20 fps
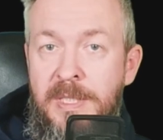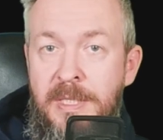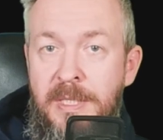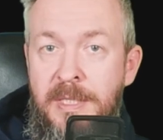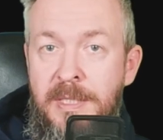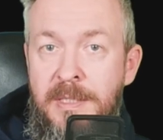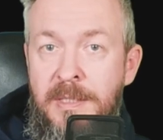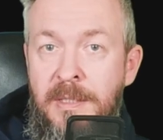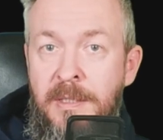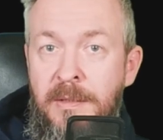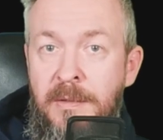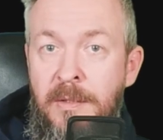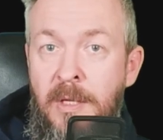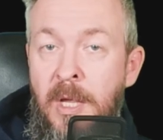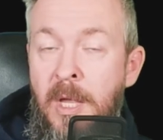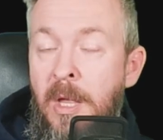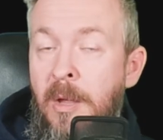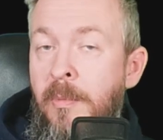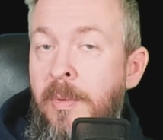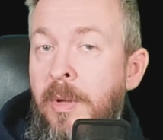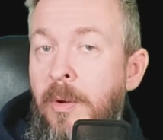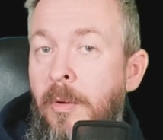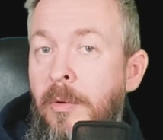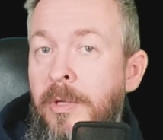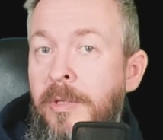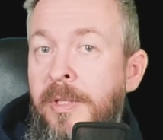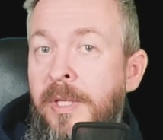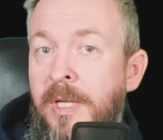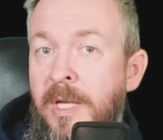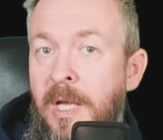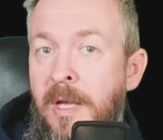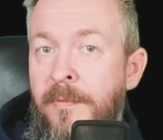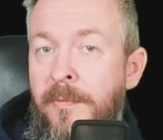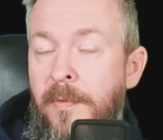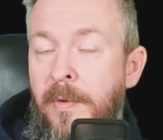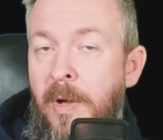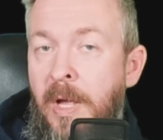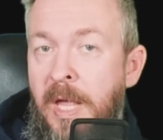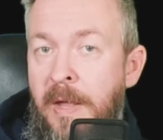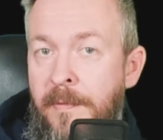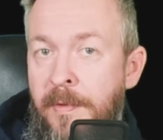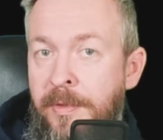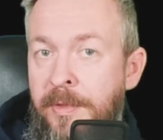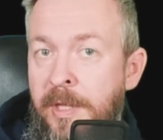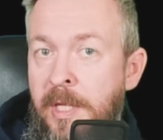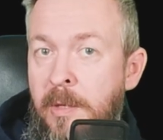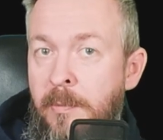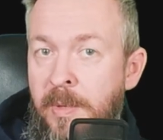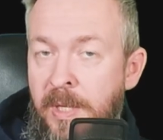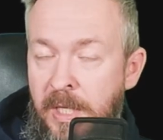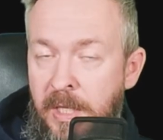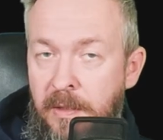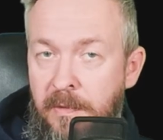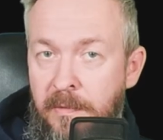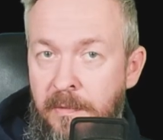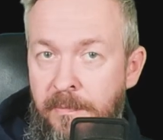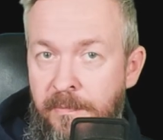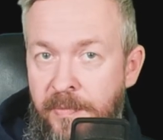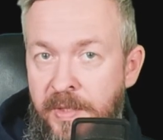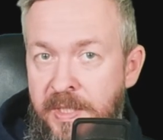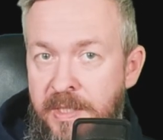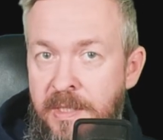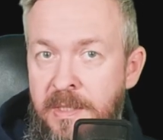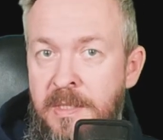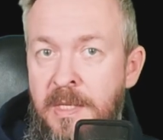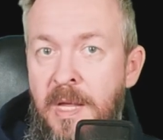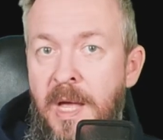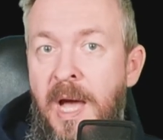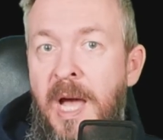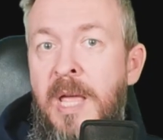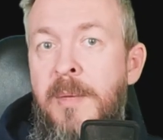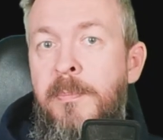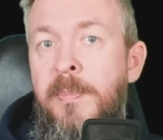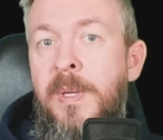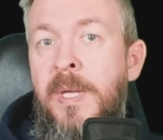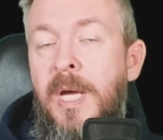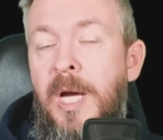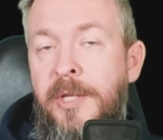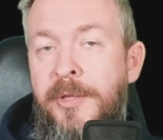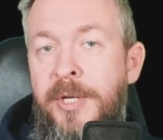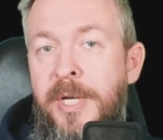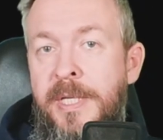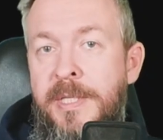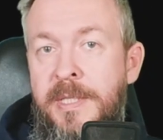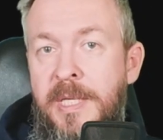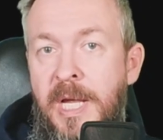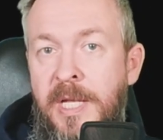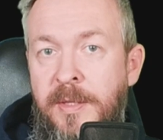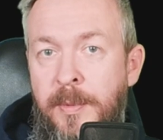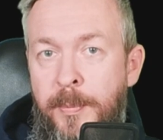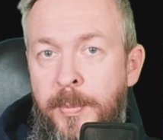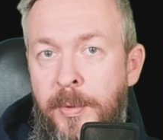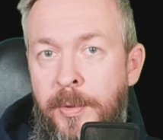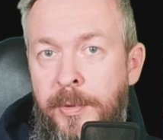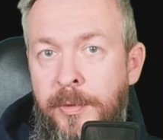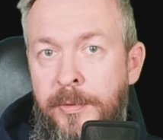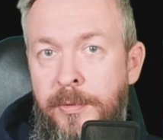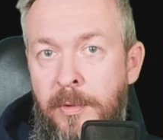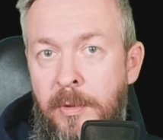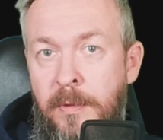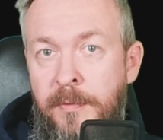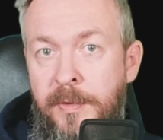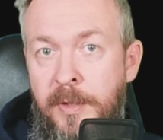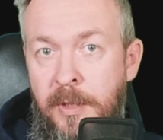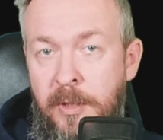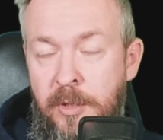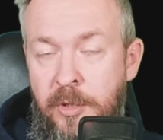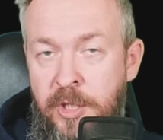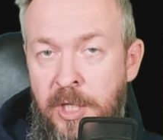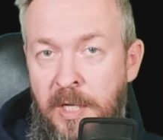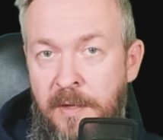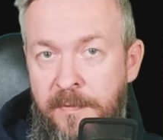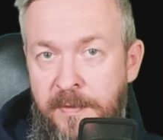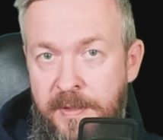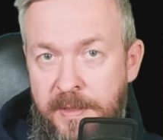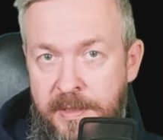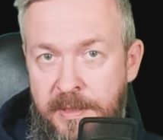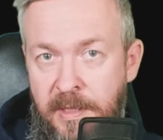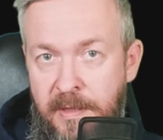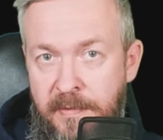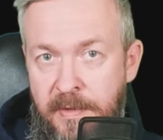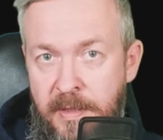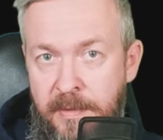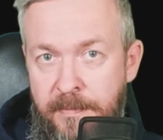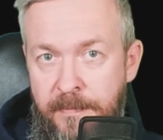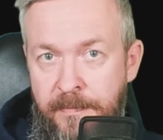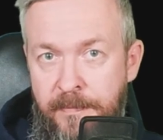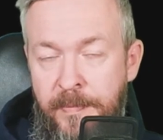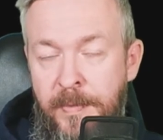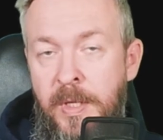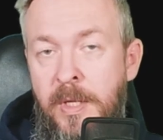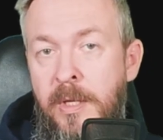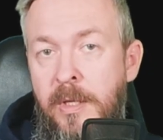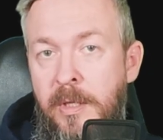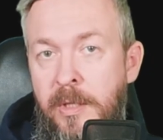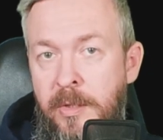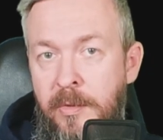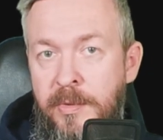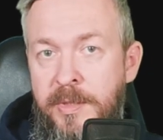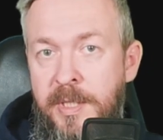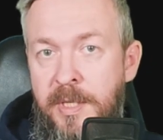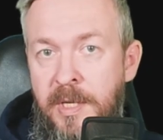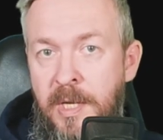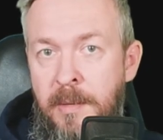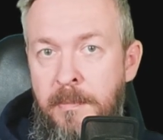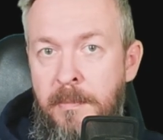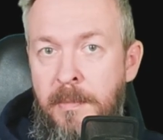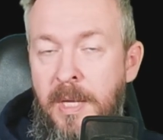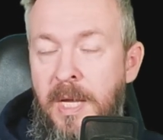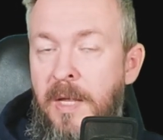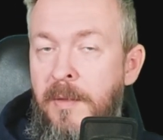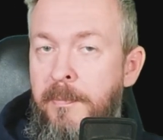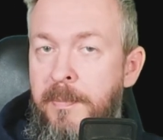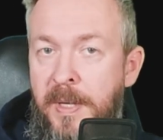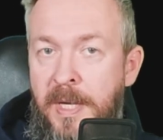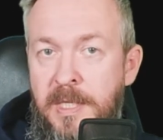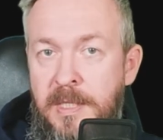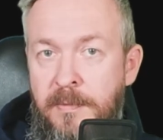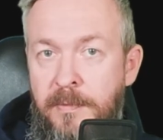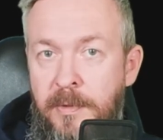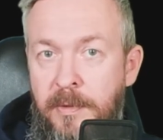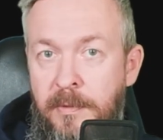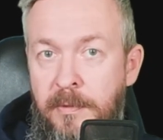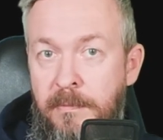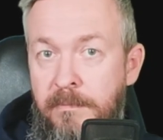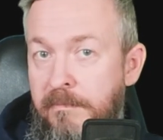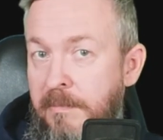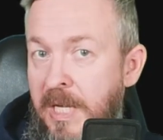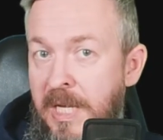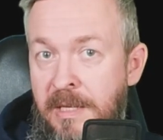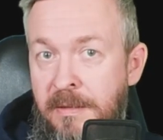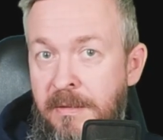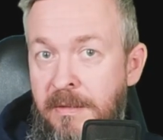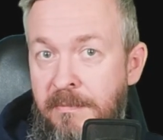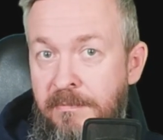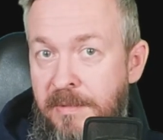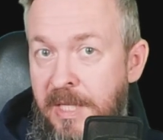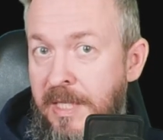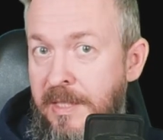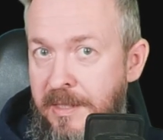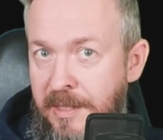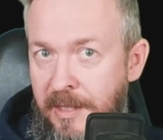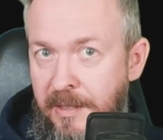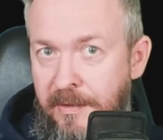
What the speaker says: Assistant, we already have everything we need. This is the IP address and the port of the Jellyfin server, username and password, and that's